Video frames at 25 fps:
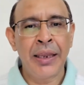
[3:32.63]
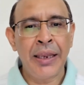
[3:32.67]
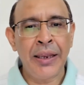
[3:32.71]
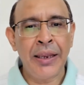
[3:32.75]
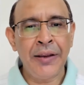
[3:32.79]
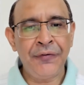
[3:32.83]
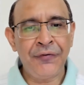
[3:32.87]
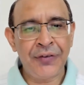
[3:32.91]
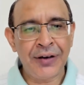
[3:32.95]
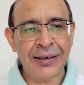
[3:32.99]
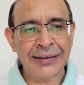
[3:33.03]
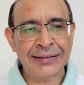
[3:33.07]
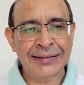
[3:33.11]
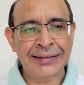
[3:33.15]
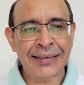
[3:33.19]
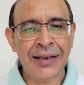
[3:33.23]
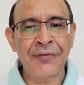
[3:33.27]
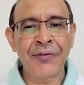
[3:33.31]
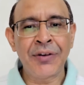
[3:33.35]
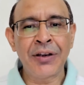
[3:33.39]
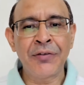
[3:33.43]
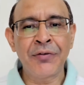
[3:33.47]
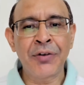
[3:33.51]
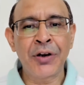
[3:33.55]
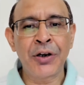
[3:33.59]
If
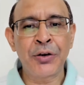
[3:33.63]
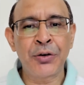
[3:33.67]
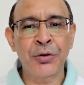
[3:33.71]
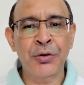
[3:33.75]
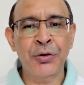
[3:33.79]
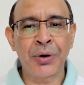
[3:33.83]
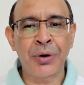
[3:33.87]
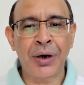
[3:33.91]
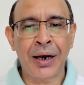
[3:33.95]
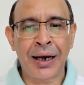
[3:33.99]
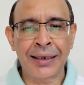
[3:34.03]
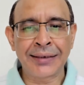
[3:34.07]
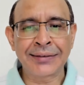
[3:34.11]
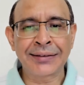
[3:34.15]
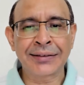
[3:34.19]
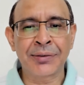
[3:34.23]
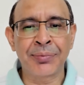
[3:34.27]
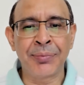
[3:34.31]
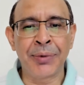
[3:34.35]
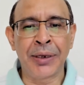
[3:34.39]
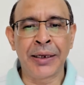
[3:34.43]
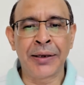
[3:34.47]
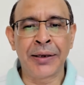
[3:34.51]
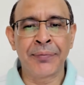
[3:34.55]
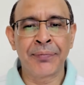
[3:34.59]
someone were to ask
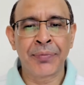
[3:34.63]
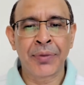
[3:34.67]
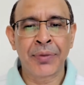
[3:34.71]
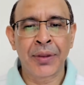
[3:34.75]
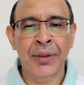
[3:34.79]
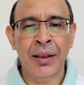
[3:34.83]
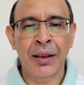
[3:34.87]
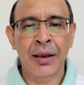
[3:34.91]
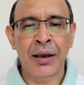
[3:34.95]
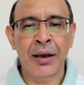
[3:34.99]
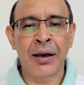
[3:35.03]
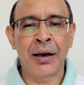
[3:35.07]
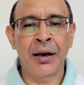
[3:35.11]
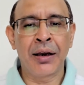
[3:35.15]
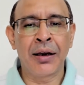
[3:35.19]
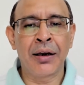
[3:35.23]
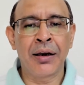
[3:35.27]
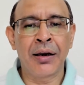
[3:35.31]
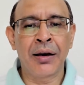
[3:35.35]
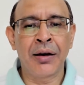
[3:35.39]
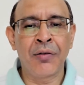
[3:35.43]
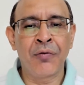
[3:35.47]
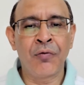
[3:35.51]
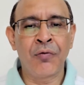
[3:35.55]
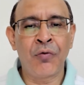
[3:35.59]
me,
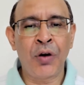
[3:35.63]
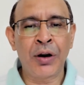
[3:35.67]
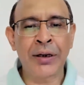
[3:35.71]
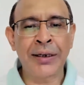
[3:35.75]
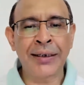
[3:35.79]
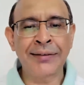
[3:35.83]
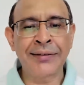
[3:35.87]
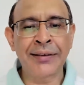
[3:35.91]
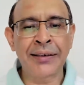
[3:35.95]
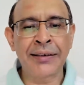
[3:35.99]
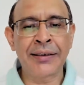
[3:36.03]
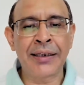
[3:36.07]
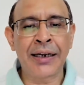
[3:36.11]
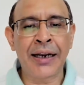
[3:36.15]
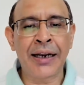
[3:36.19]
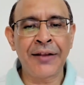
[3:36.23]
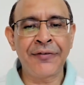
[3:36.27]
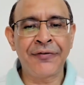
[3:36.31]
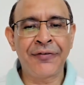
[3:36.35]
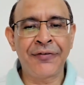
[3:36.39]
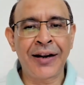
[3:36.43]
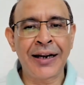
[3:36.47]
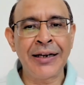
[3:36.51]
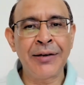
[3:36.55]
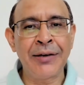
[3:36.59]
what is it that I
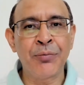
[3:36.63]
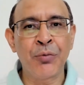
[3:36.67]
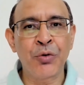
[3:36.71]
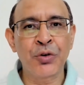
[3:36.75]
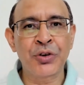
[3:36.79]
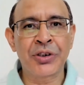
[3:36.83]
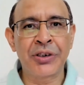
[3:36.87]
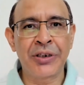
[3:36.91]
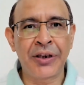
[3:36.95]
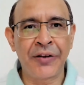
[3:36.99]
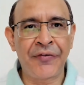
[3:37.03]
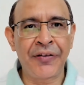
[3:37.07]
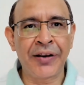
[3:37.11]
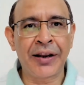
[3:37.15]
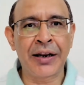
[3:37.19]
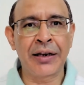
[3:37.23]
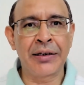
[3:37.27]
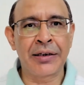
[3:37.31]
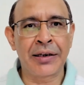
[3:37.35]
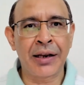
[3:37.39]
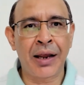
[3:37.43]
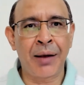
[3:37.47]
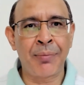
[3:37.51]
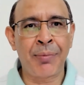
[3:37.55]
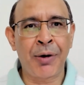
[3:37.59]
find most
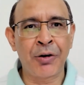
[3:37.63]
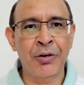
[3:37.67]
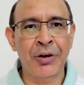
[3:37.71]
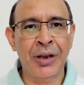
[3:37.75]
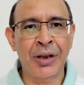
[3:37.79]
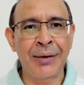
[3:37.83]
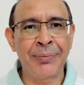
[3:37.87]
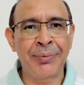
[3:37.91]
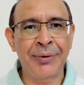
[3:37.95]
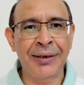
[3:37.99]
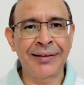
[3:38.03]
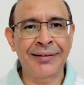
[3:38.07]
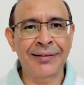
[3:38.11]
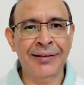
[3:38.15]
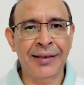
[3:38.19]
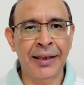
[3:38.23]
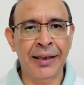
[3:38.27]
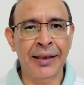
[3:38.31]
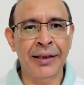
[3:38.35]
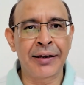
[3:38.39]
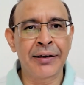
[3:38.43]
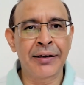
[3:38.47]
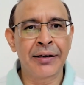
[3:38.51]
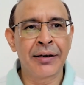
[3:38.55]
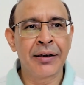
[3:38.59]
difficult about diabetes
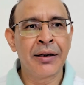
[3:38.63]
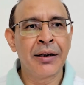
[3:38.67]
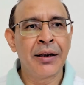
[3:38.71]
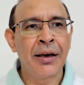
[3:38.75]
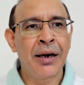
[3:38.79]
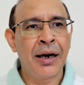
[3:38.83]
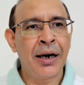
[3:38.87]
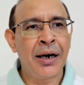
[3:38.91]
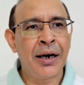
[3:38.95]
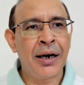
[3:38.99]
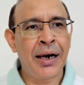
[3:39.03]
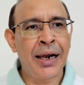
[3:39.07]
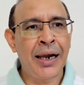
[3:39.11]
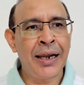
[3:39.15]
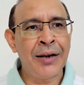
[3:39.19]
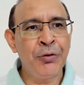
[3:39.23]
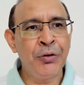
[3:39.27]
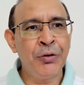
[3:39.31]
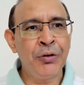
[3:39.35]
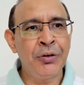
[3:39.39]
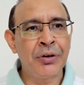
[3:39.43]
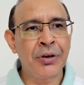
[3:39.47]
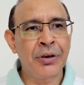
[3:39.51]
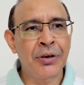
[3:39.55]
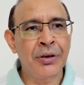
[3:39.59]
care, I
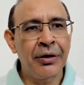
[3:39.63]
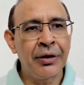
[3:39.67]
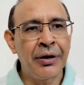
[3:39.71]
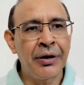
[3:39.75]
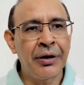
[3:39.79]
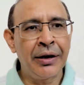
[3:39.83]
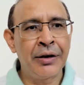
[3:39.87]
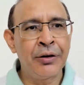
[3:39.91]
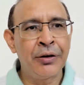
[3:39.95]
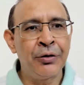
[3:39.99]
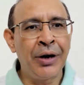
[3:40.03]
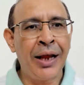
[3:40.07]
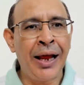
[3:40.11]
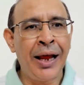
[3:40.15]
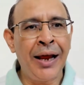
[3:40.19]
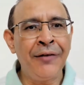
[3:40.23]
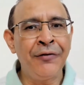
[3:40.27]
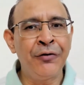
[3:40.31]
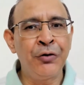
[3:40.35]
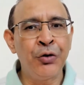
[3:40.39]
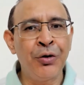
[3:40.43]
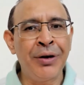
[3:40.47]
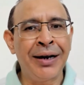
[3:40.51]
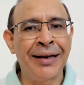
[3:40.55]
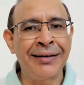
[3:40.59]
would
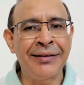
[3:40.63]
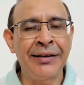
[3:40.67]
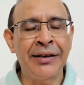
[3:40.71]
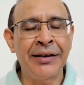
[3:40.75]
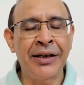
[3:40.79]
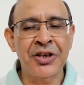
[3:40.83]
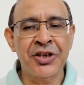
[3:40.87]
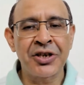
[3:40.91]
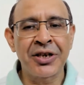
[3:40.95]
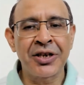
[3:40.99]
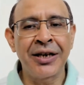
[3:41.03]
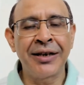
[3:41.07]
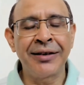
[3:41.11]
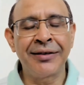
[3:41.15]
have no hesitation